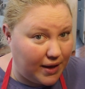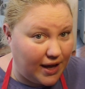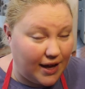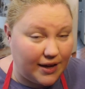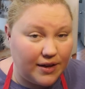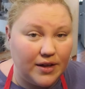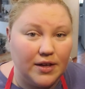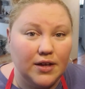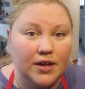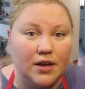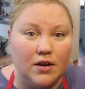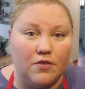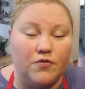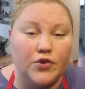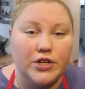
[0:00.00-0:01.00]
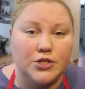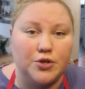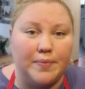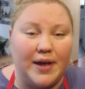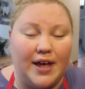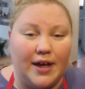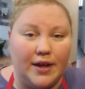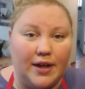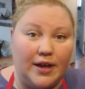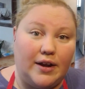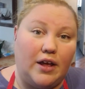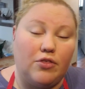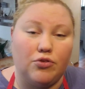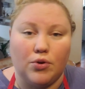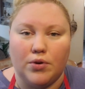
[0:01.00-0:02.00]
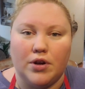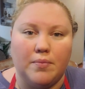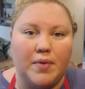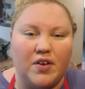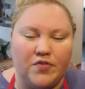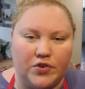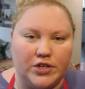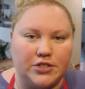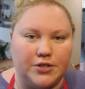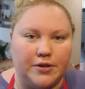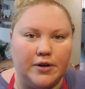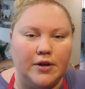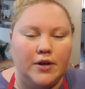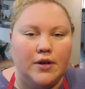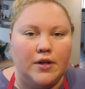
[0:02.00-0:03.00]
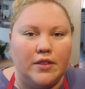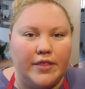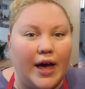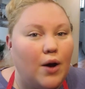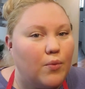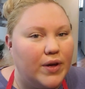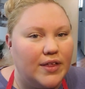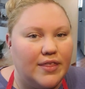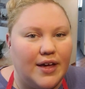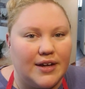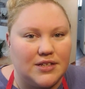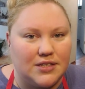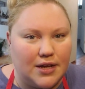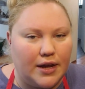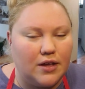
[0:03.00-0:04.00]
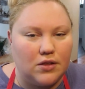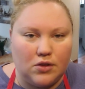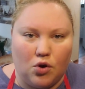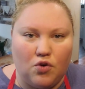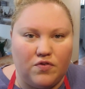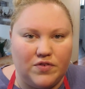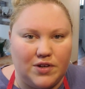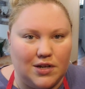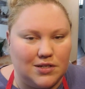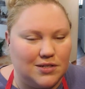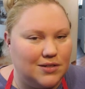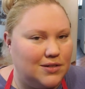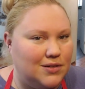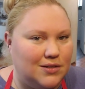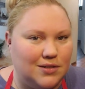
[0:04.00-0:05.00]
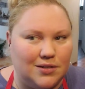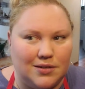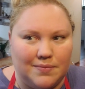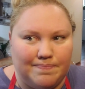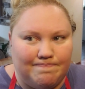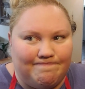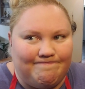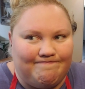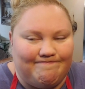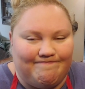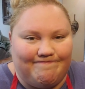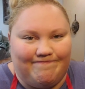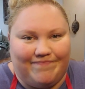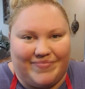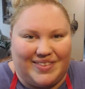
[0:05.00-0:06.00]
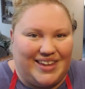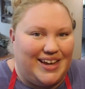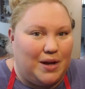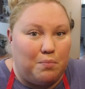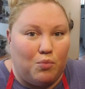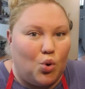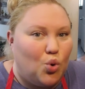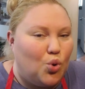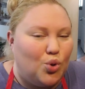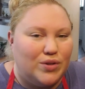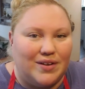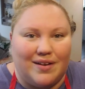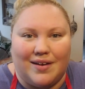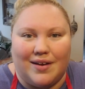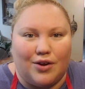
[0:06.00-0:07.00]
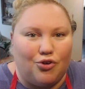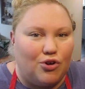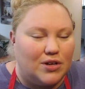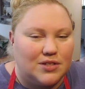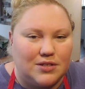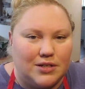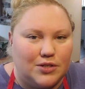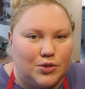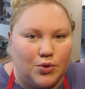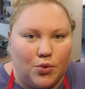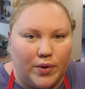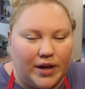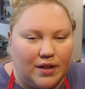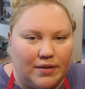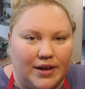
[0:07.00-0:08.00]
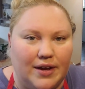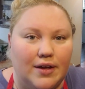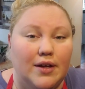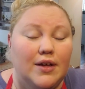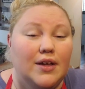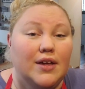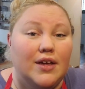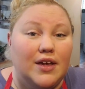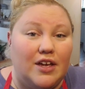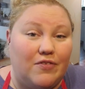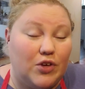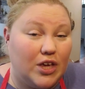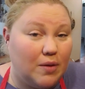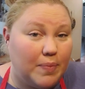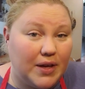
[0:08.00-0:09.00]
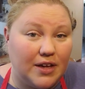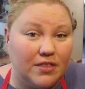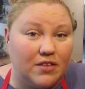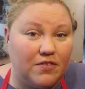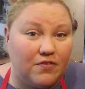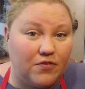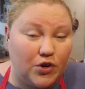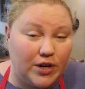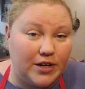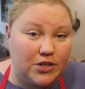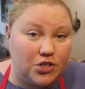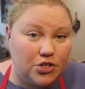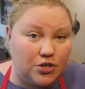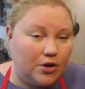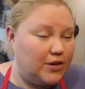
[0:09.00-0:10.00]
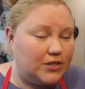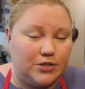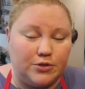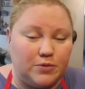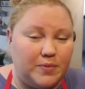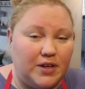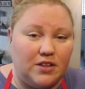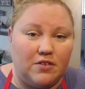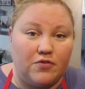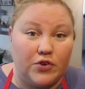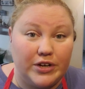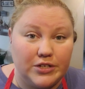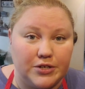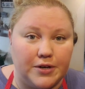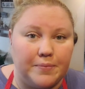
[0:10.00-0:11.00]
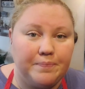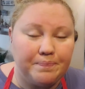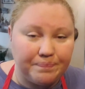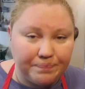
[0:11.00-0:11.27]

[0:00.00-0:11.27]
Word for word: bag, in a freezer bag, and I throw it in my freezer. That way that second loaf doesn't like mold and get crusty too quickly. If you keep it in the fridge, or excuse me, in the freezer,